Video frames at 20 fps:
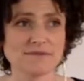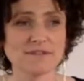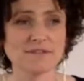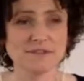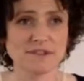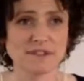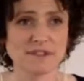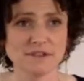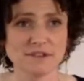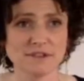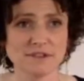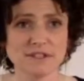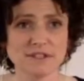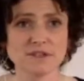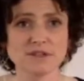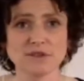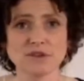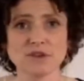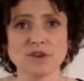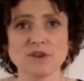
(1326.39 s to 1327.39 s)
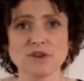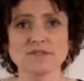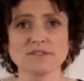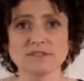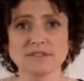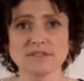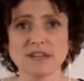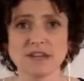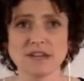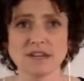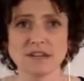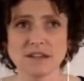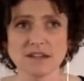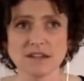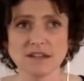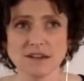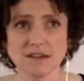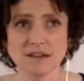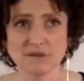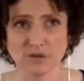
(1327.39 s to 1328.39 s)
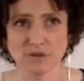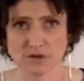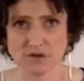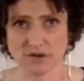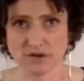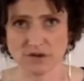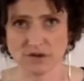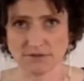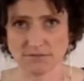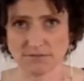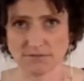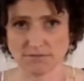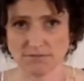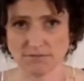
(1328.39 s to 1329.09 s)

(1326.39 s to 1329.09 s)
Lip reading: 50-50 glucose, fructose.